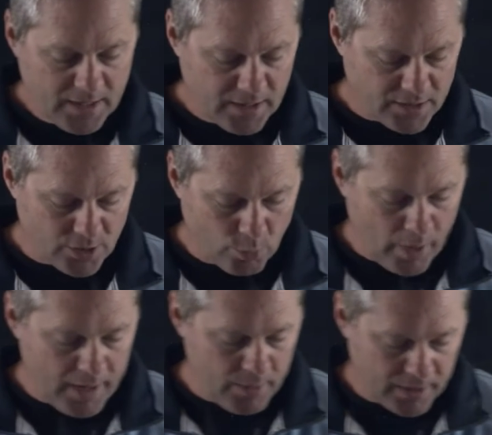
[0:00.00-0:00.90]
Now, there's a
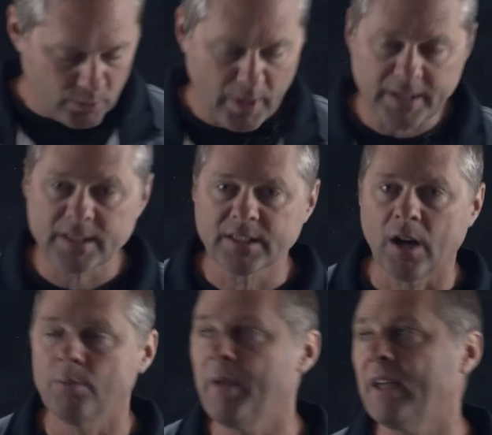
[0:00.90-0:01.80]
way we can write this
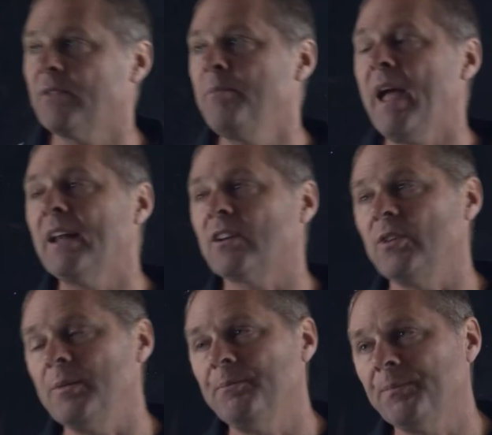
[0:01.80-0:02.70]
out
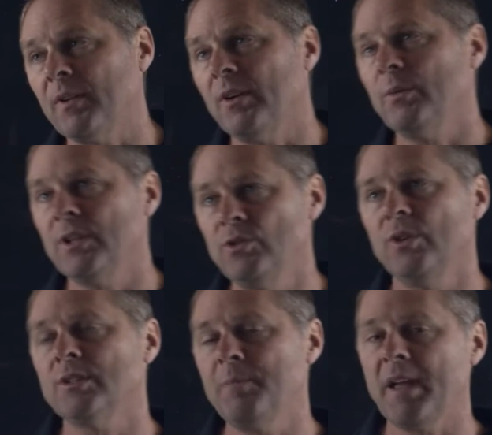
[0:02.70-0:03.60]
mathematically. All right, we can do
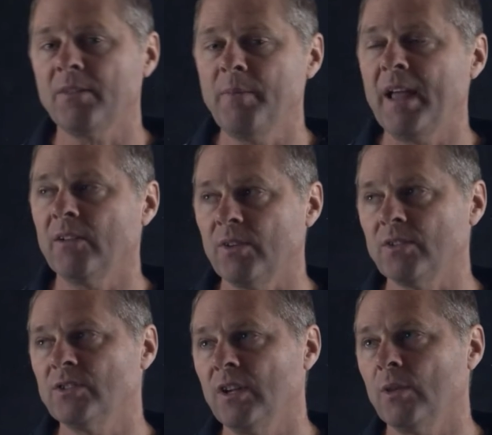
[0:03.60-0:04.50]
this mathematically.
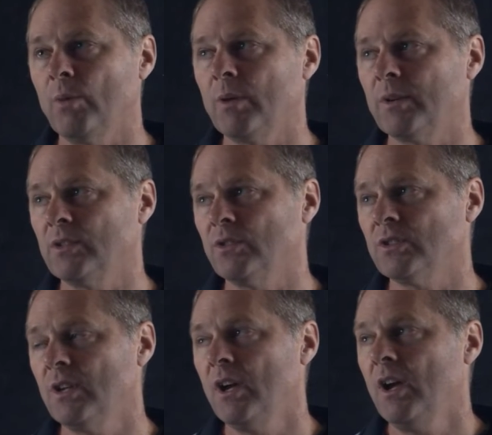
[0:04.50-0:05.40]
There's another way we can do
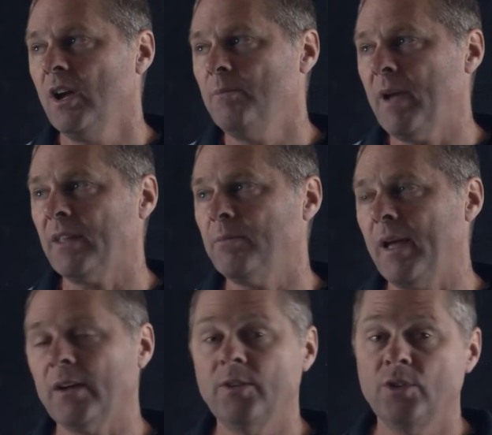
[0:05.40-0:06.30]
this
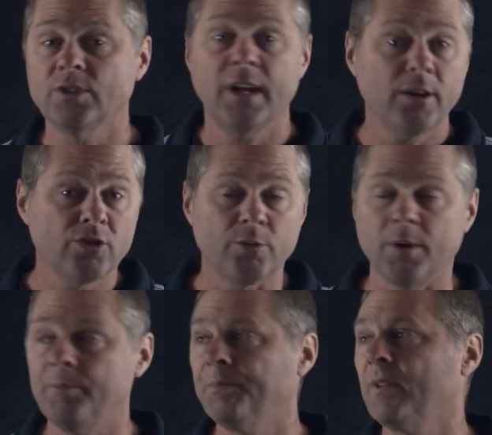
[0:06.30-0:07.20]
mathematically using
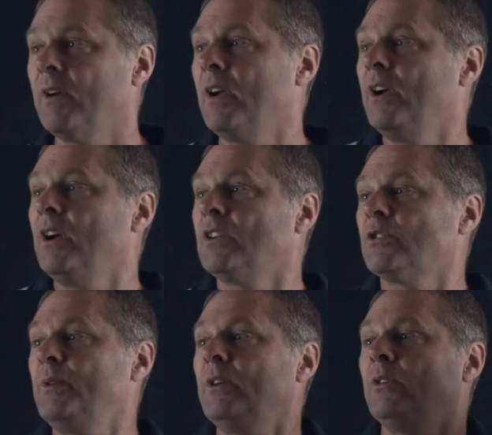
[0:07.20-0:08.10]
algebra.
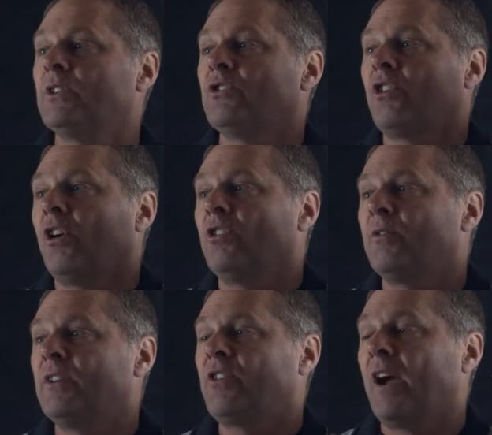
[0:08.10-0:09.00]
So we know that the charge
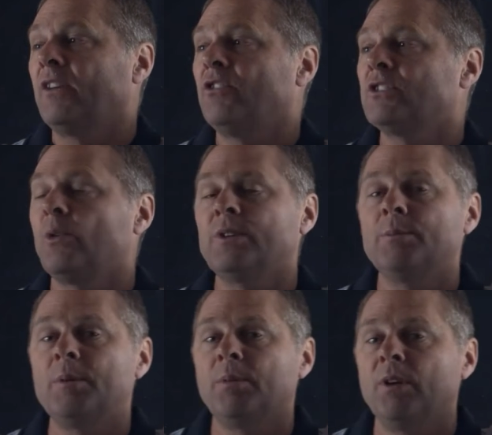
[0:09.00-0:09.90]
of each hydrogen is going
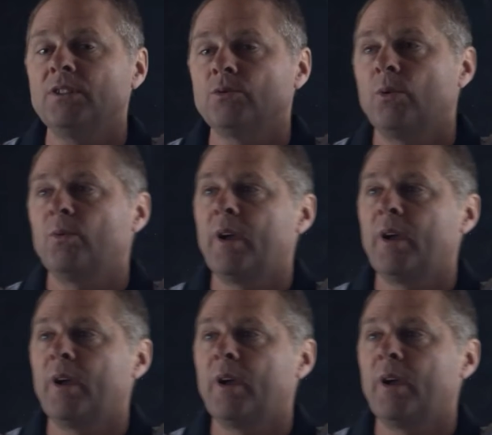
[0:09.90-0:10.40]
to be +1.